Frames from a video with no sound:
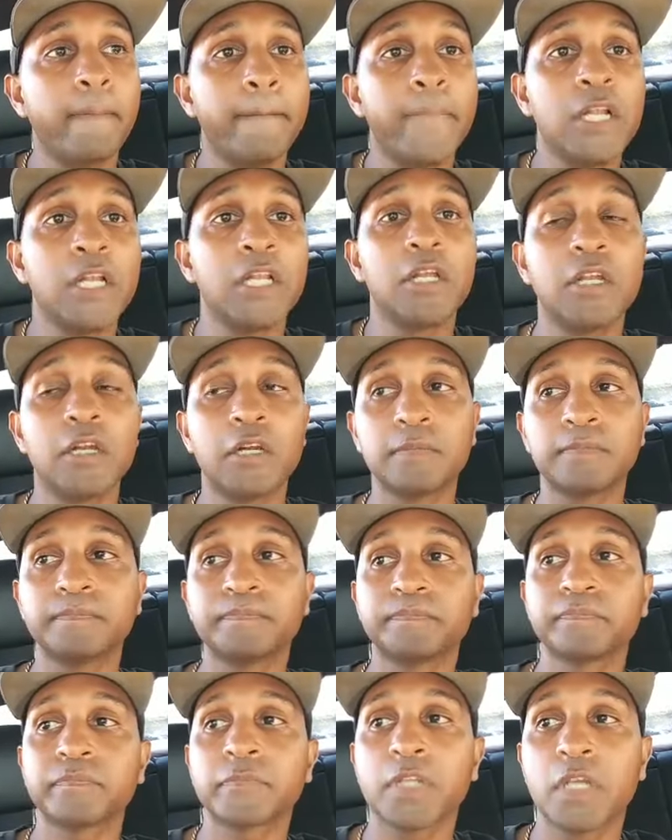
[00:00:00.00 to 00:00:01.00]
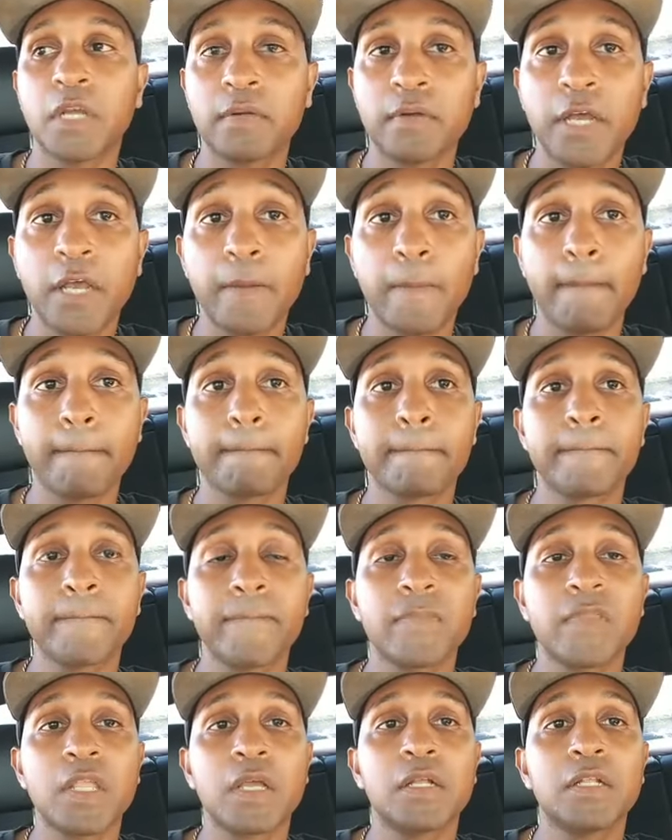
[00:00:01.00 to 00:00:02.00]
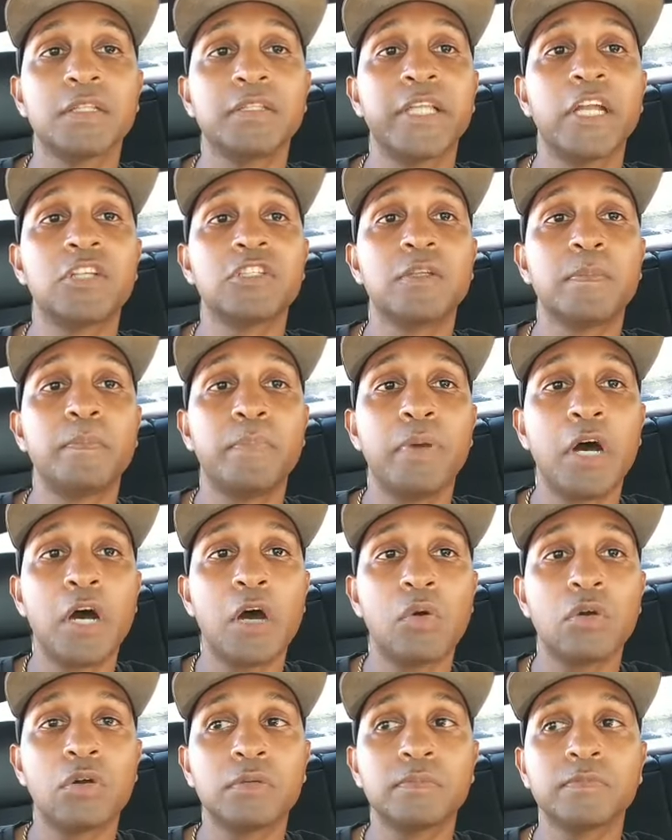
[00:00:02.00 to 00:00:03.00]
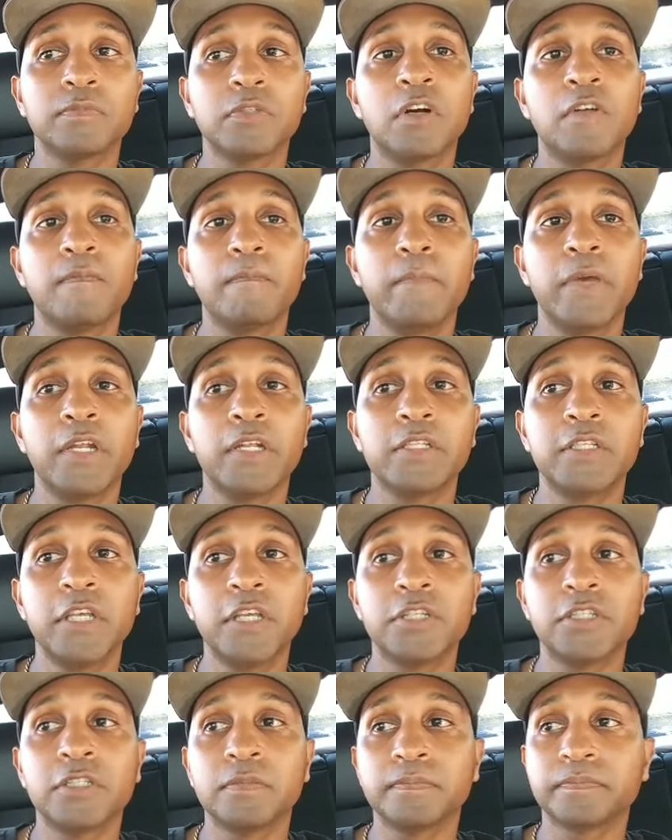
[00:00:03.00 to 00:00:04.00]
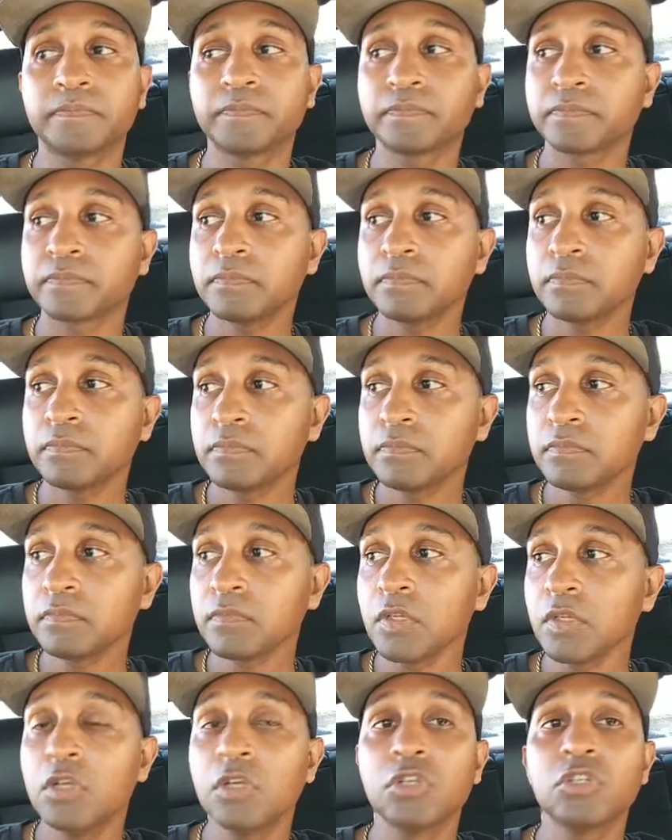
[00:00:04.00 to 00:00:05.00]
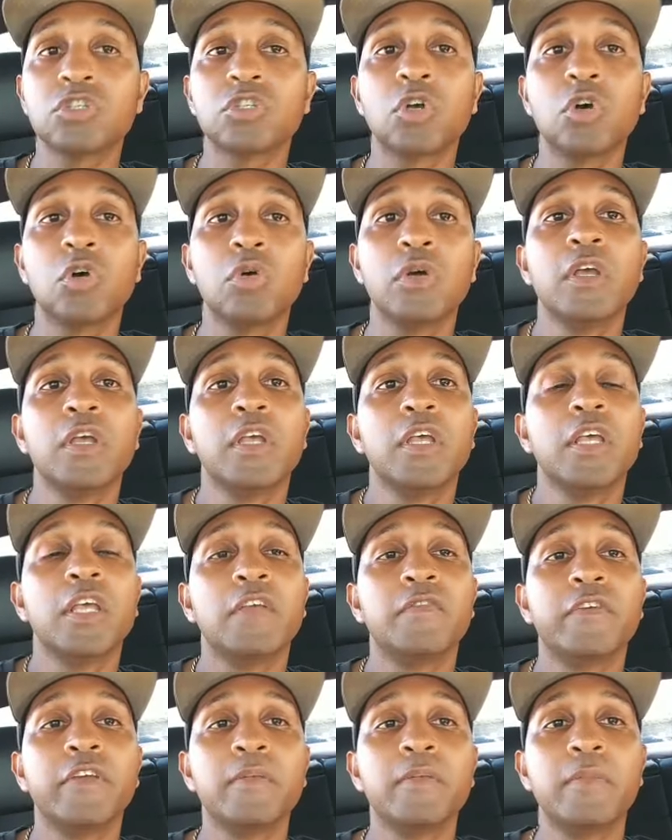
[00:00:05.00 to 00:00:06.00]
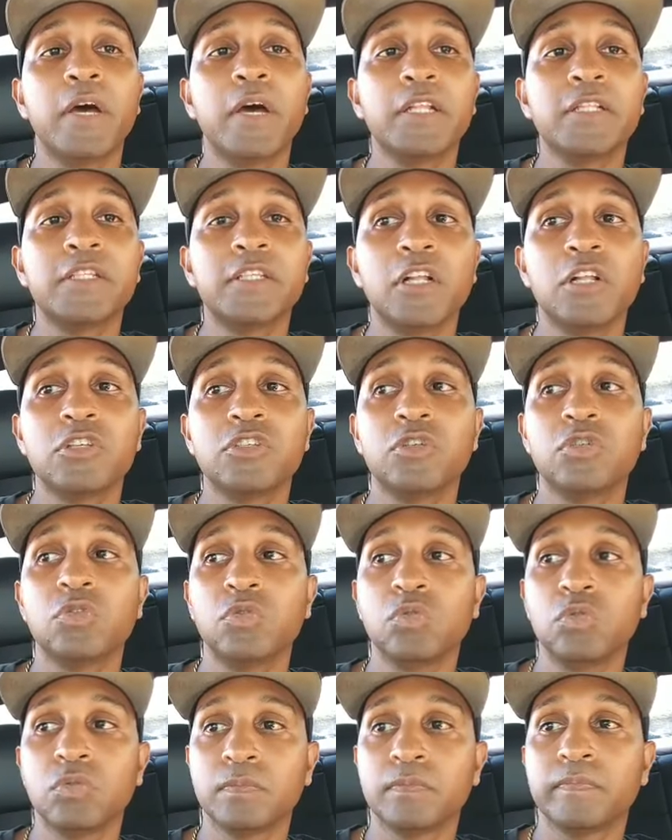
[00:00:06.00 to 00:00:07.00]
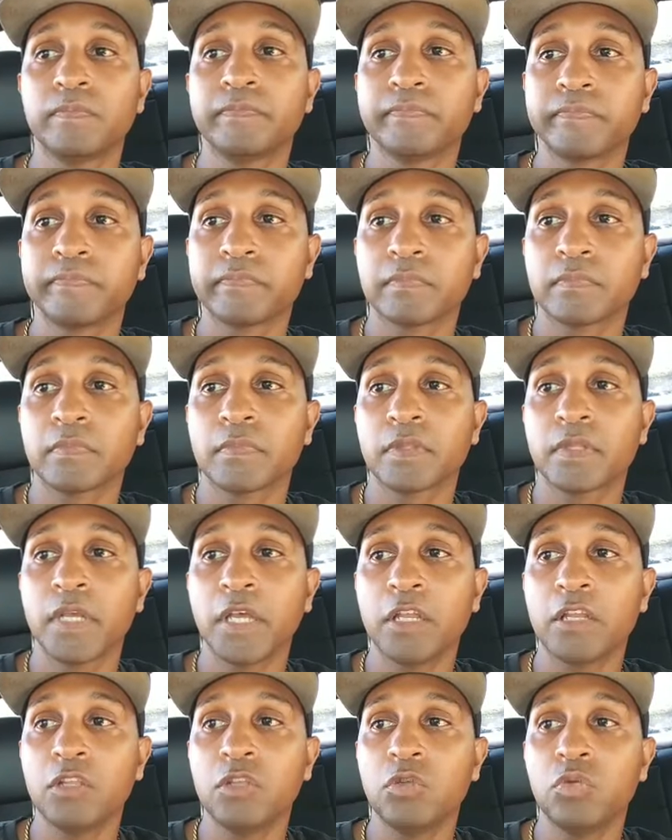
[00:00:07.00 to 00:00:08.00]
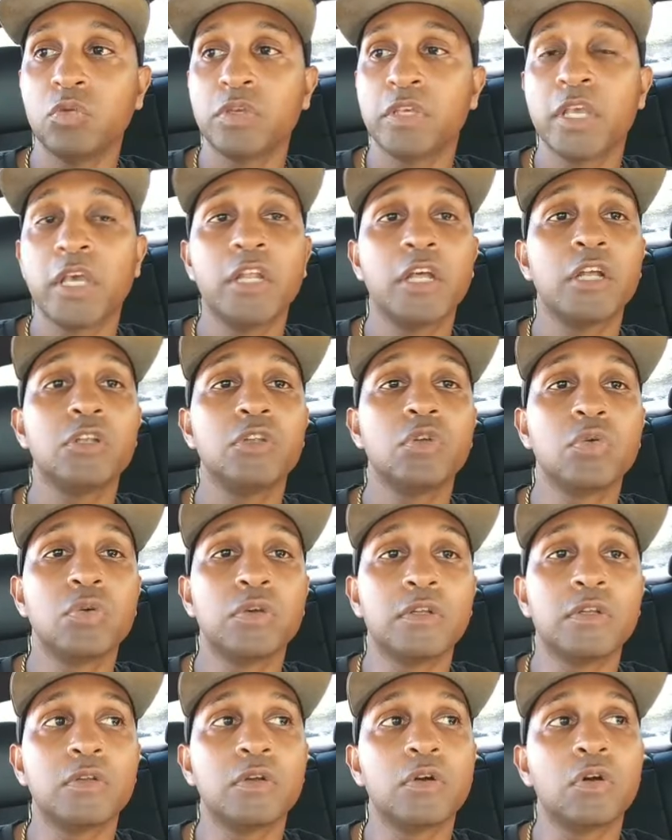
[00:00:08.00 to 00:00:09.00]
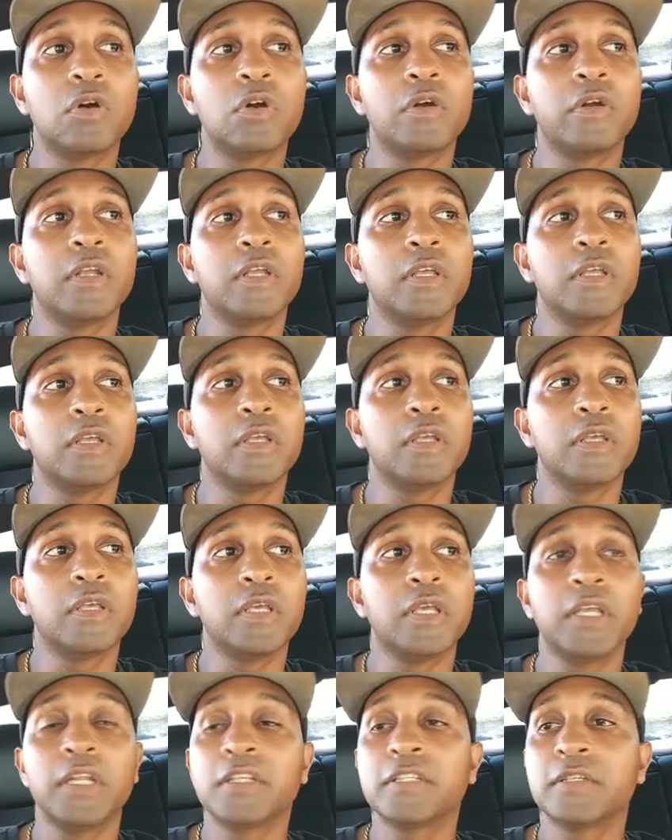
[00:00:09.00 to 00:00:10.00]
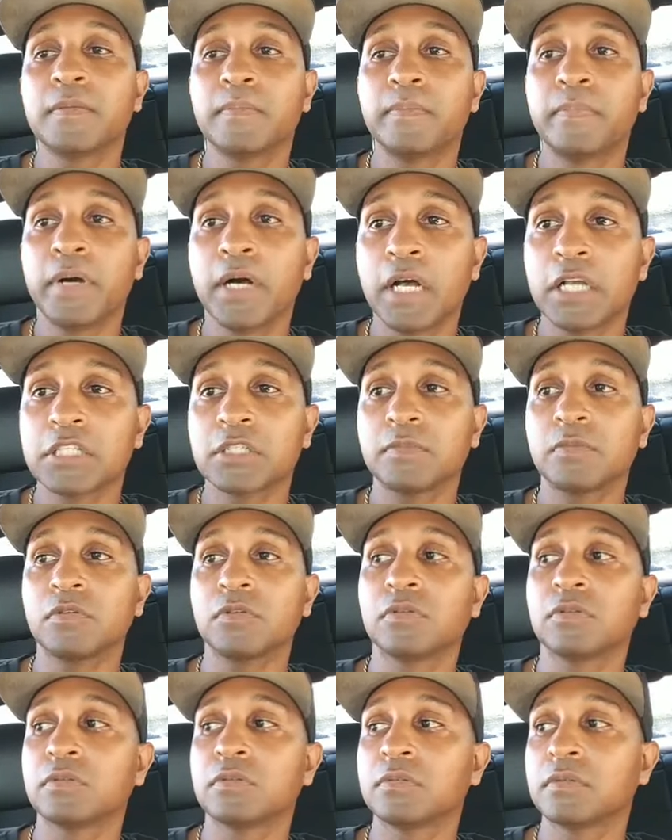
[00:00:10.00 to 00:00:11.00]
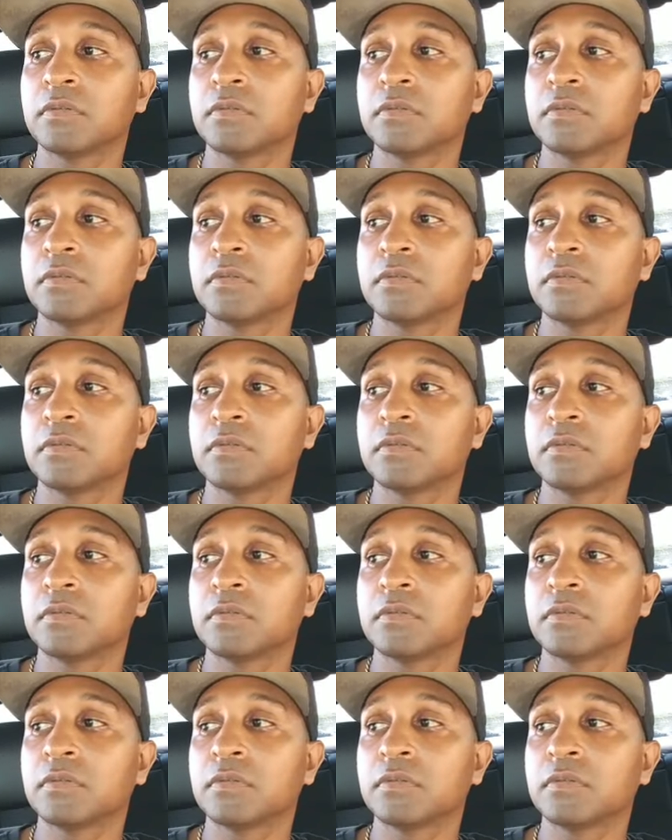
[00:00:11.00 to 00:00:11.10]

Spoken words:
Millionaire. All right? That is the power of meditation. So if anybody tells you that you cannot do it or it is impossible,